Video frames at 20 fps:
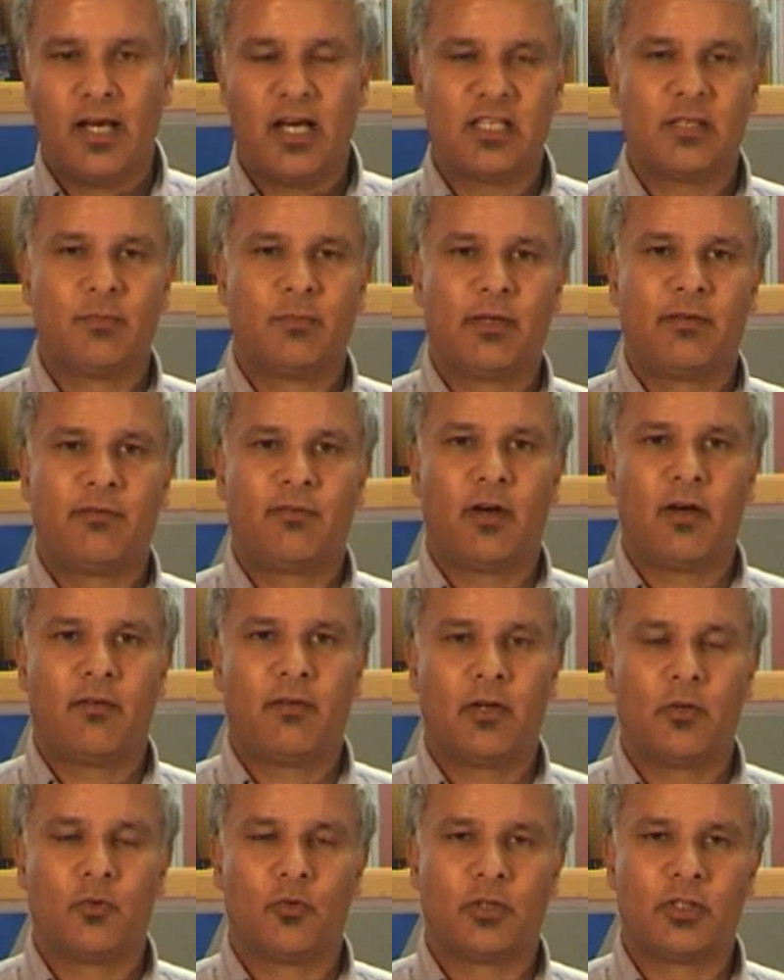S&P
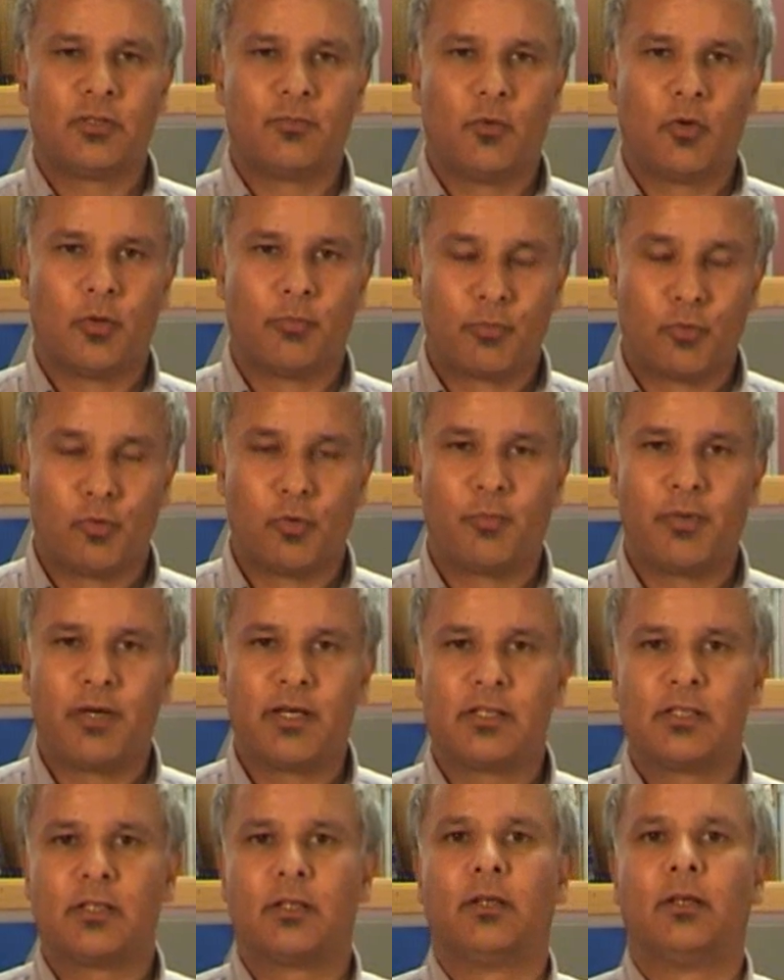500 is more broad
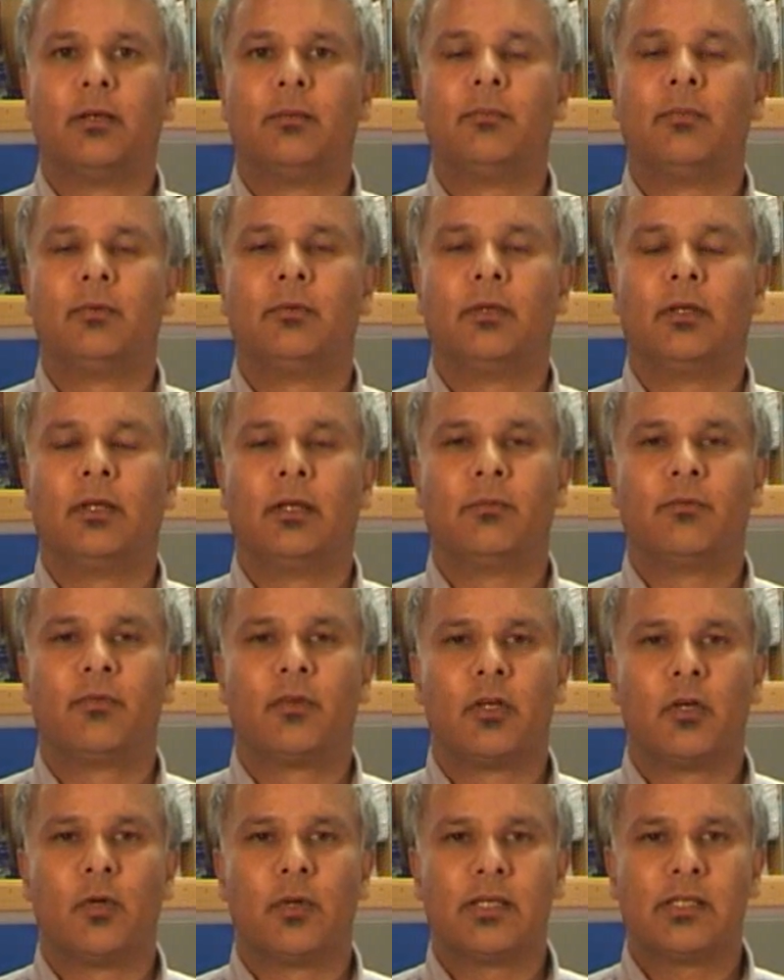based for
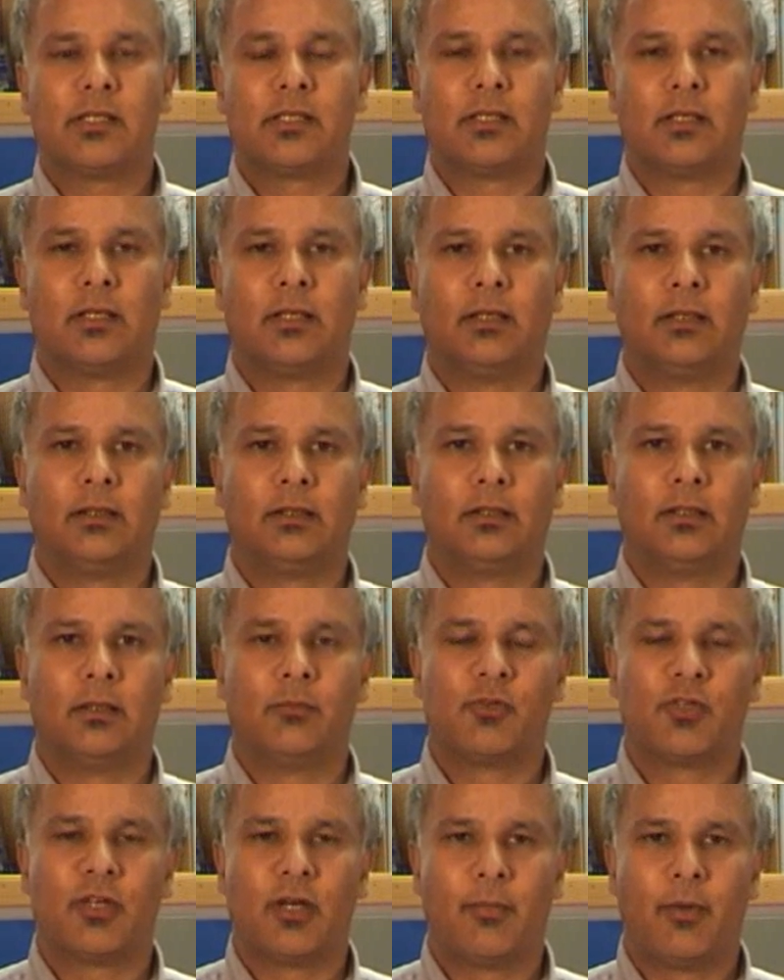the US
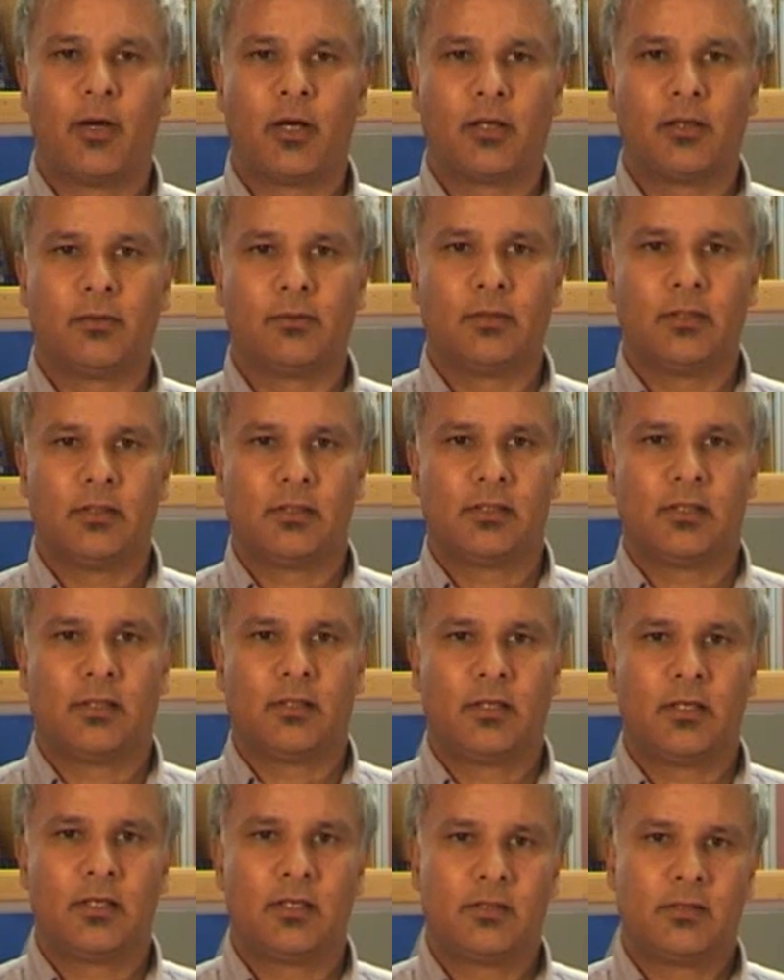share market, as
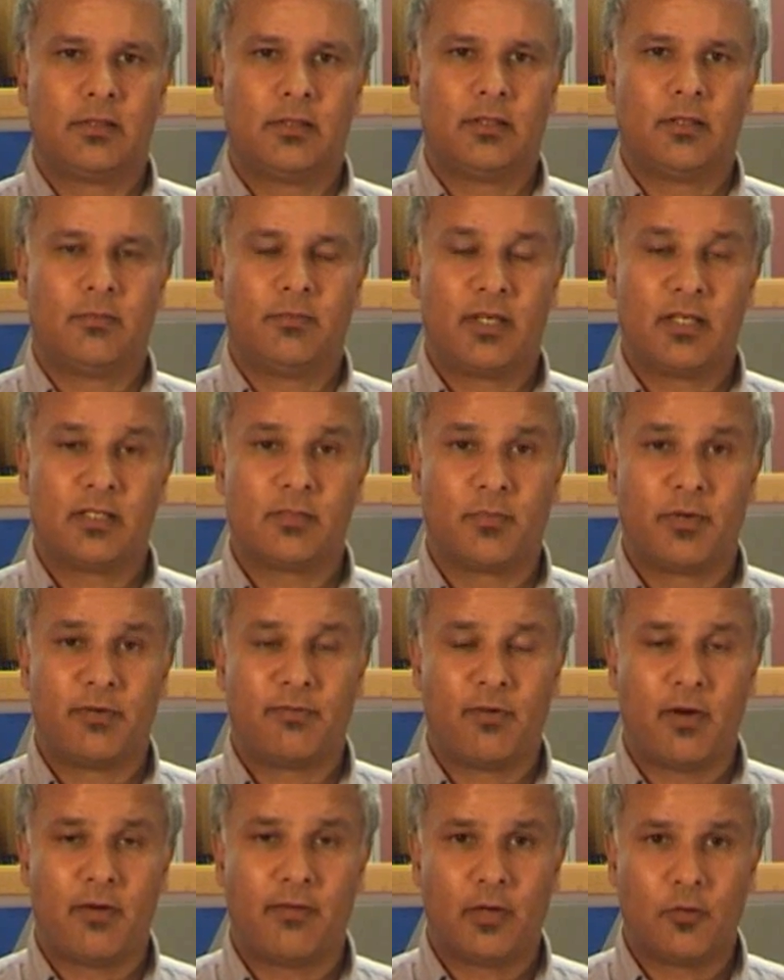the S&P
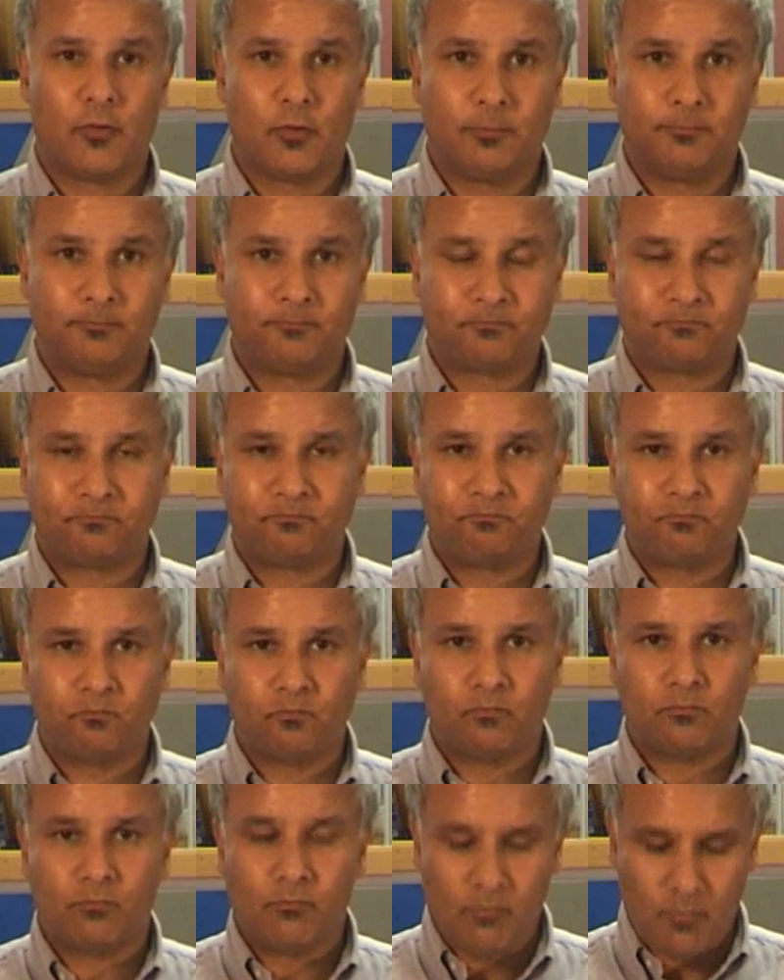500.
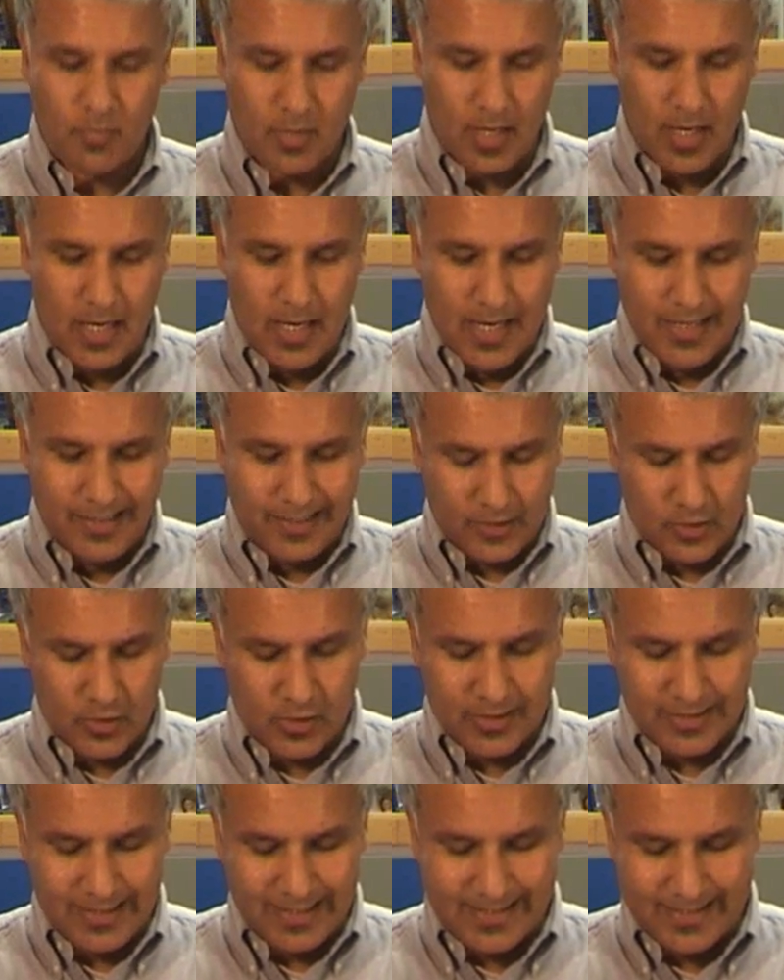Now,
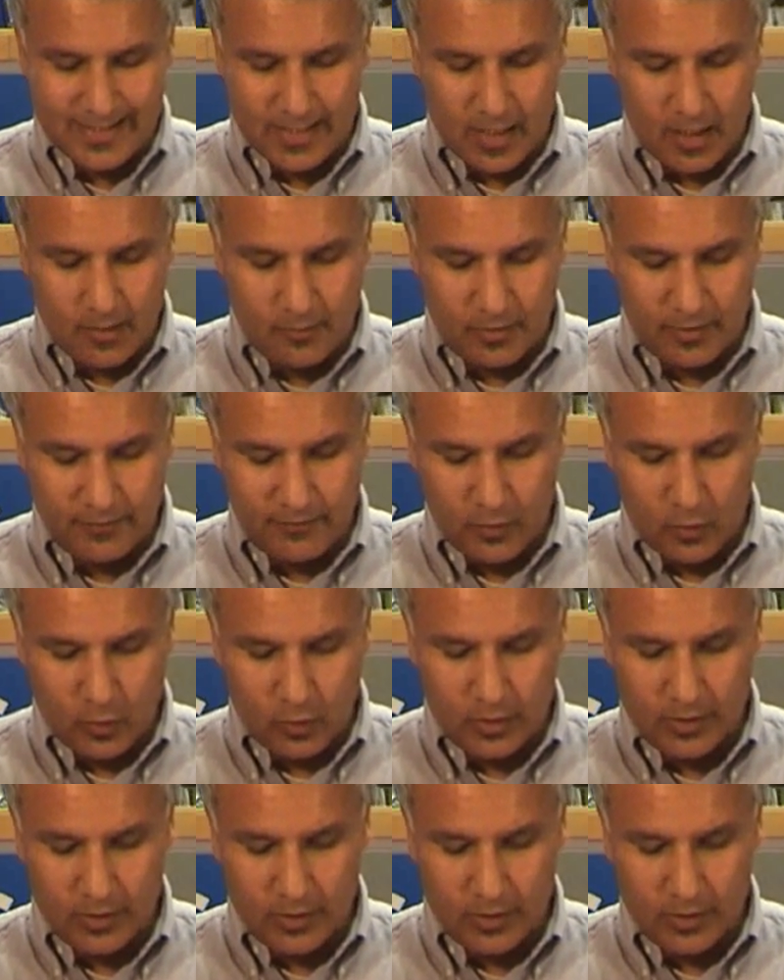just an example, if you